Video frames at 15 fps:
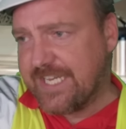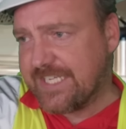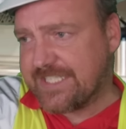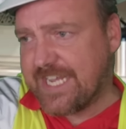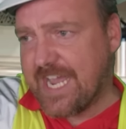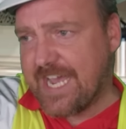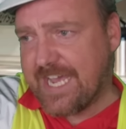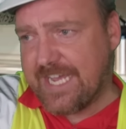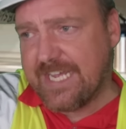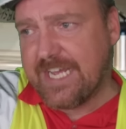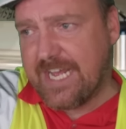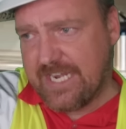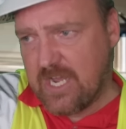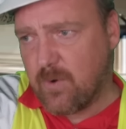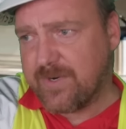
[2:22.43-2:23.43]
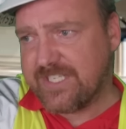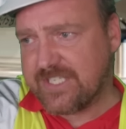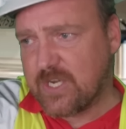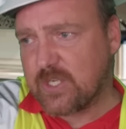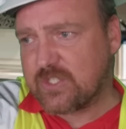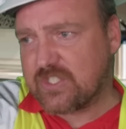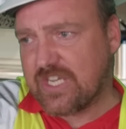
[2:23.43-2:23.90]
This guy, I know what he's
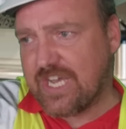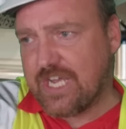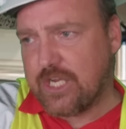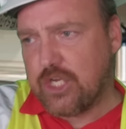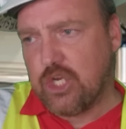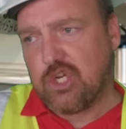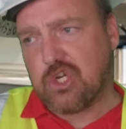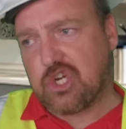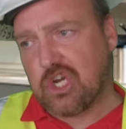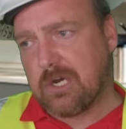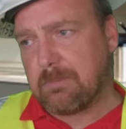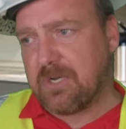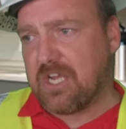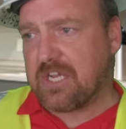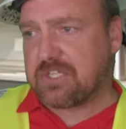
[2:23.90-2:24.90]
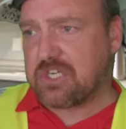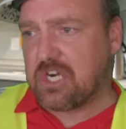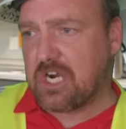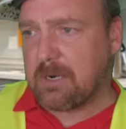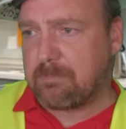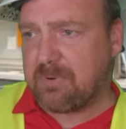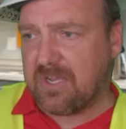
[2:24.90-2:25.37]
going to say. You're coming after
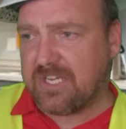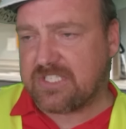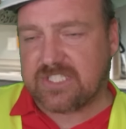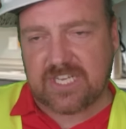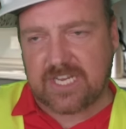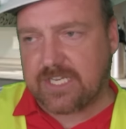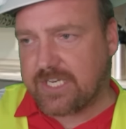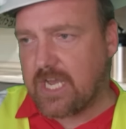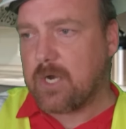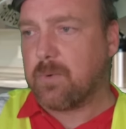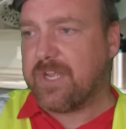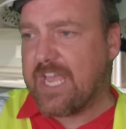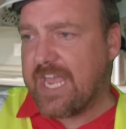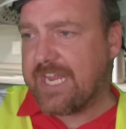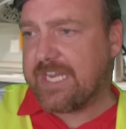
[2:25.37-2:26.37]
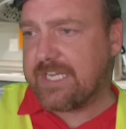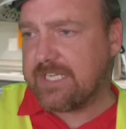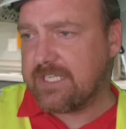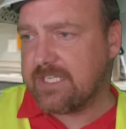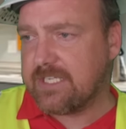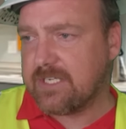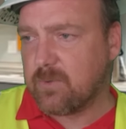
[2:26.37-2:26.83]
our paycheck. No, we ain't.
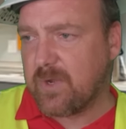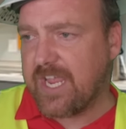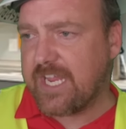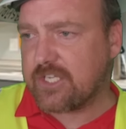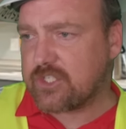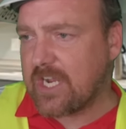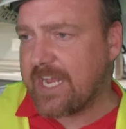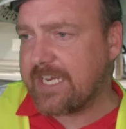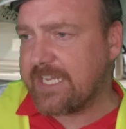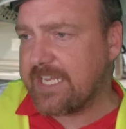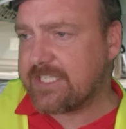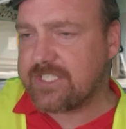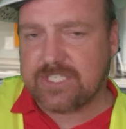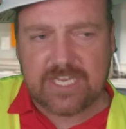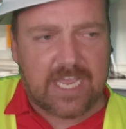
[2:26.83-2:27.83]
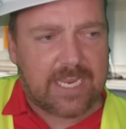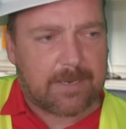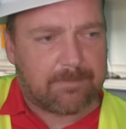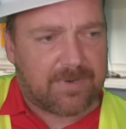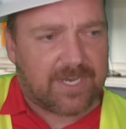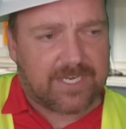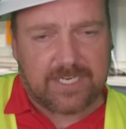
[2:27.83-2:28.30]
We ain't trying to get your
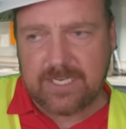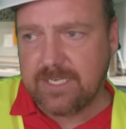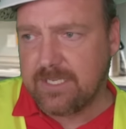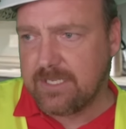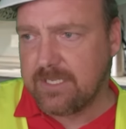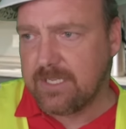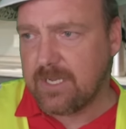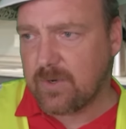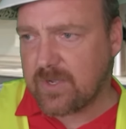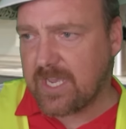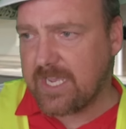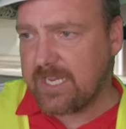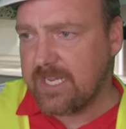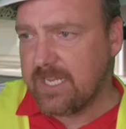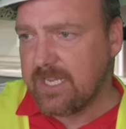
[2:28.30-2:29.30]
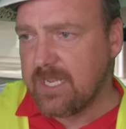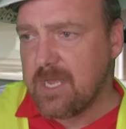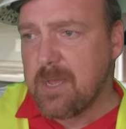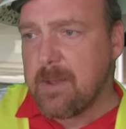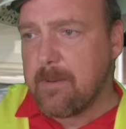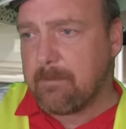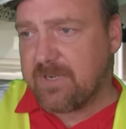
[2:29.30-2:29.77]
damn money, okay?
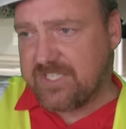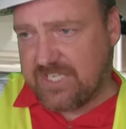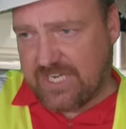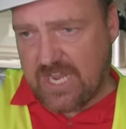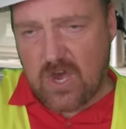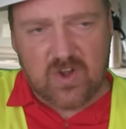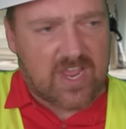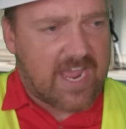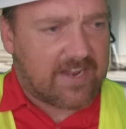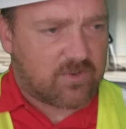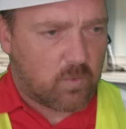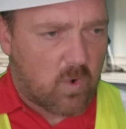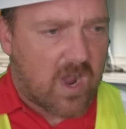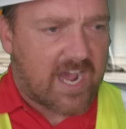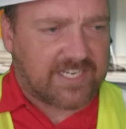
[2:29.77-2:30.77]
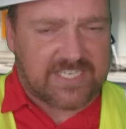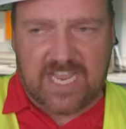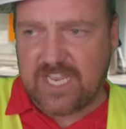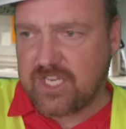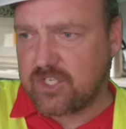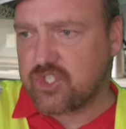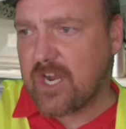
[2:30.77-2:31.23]
But you're going to have to watch how
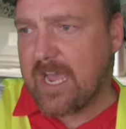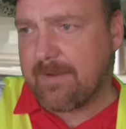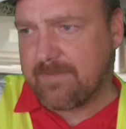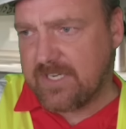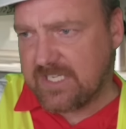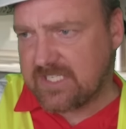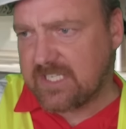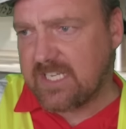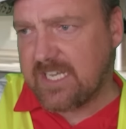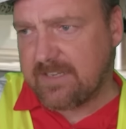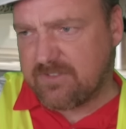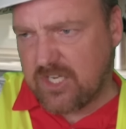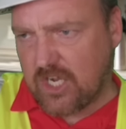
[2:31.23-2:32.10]
you're driving these lifts.